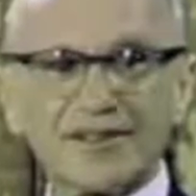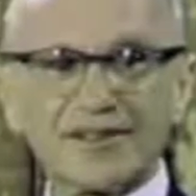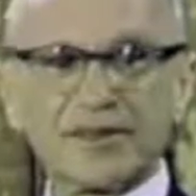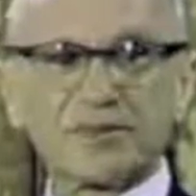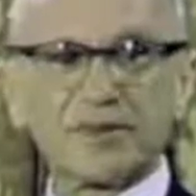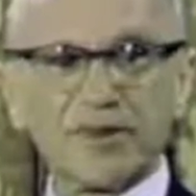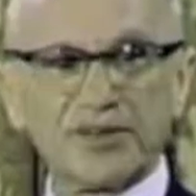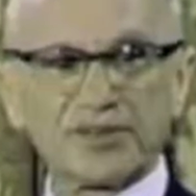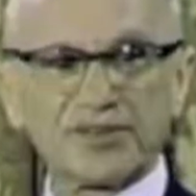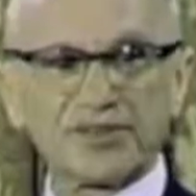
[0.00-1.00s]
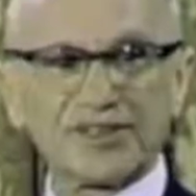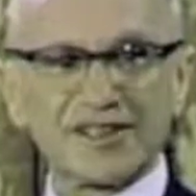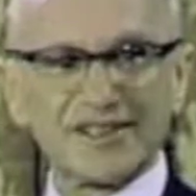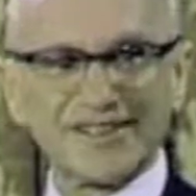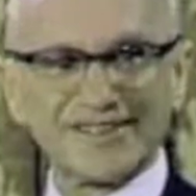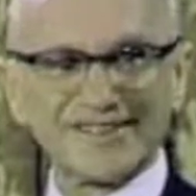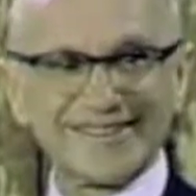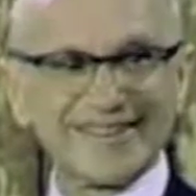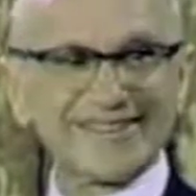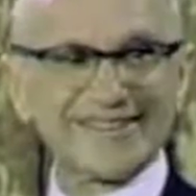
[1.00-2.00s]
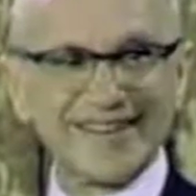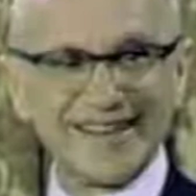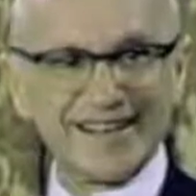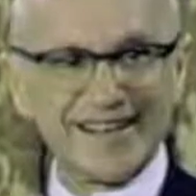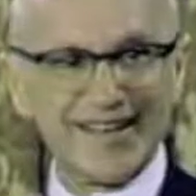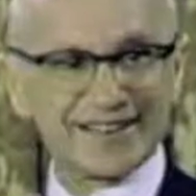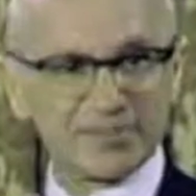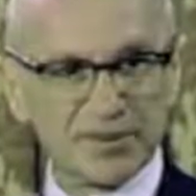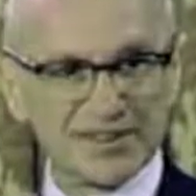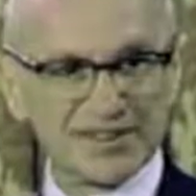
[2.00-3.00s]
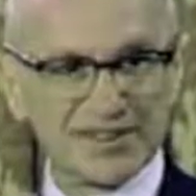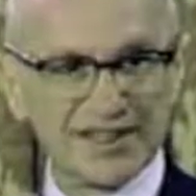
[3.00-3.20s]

The proposal to cut explicit